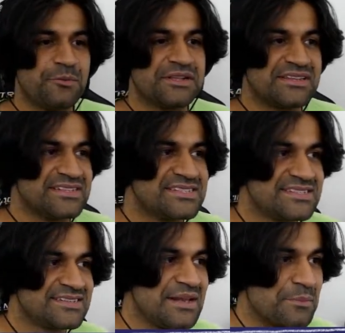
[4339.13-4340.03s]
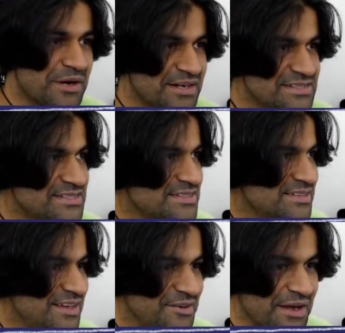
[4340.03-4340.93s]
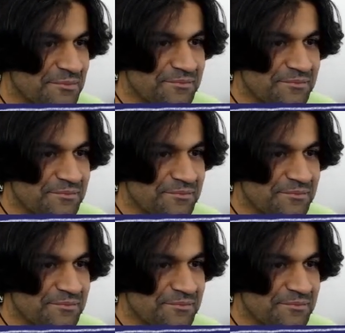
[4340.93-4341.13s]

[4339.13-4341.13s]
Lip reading: what this number is. Okay.